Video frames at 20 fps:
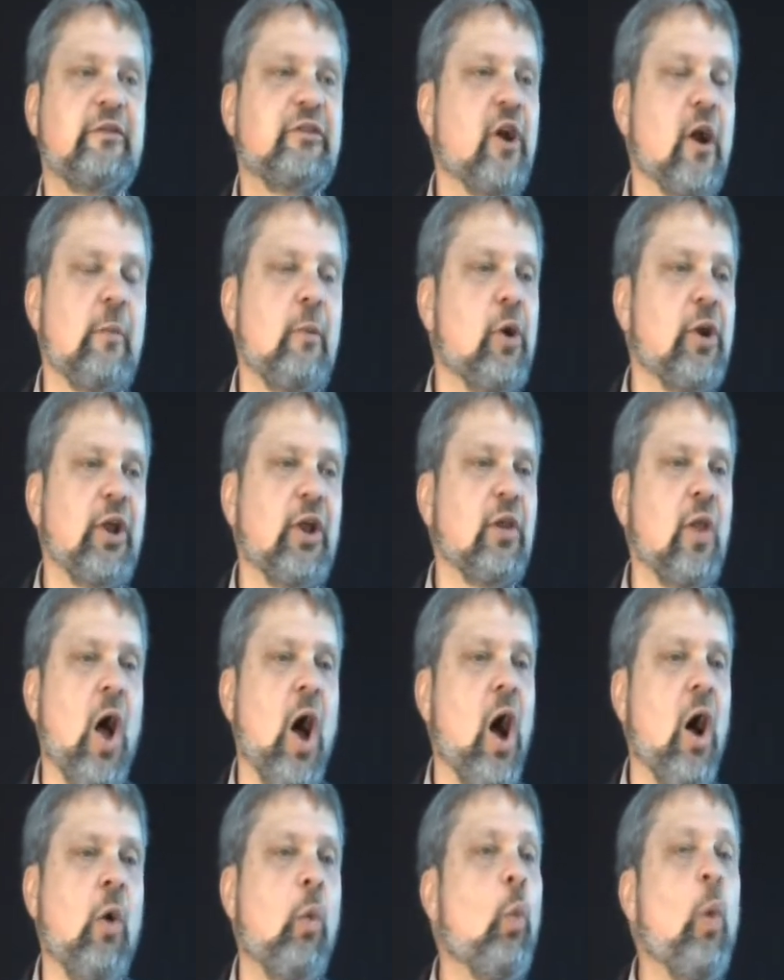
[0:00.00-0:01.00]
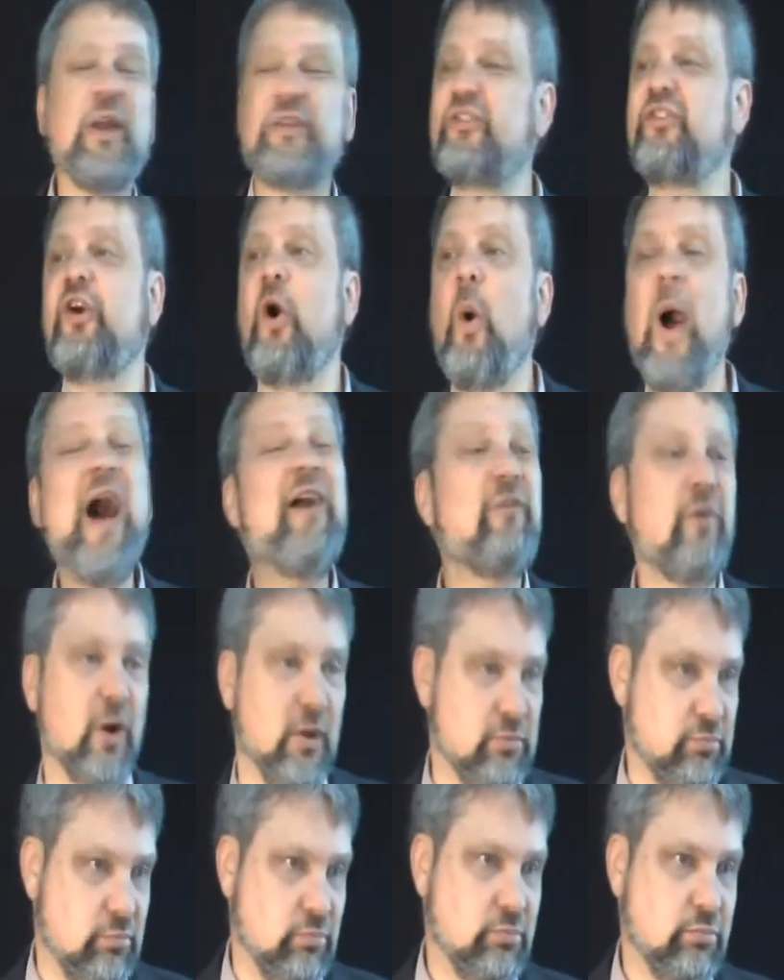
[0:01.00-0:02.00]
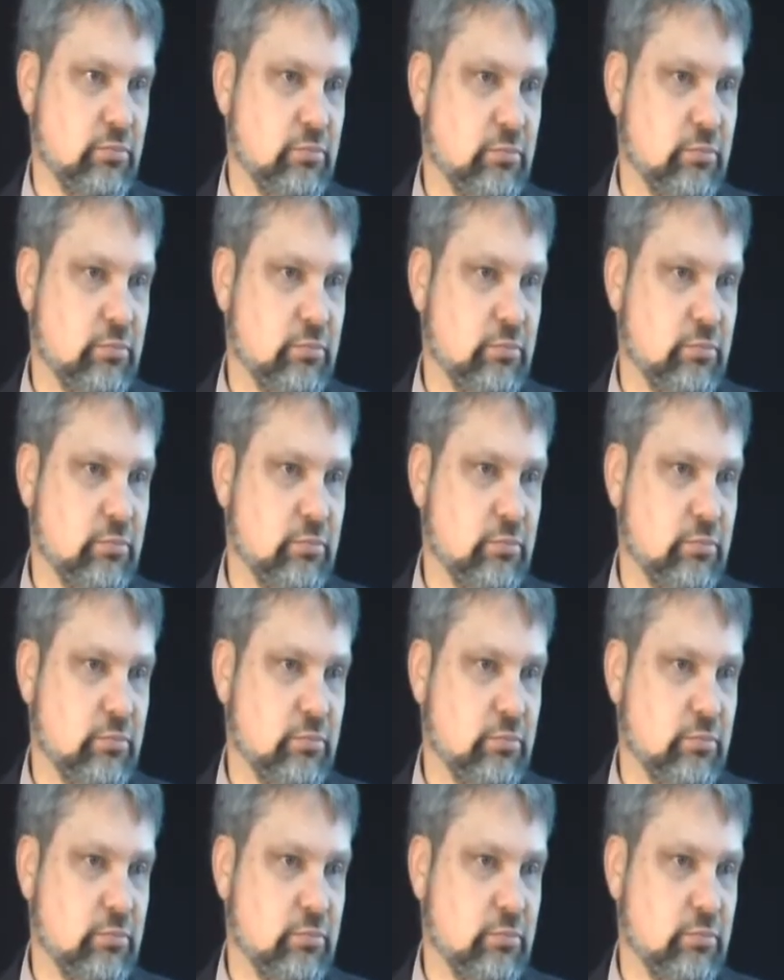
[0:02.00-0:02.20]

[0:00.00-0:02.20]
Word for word: the ceremonial law whatsoever.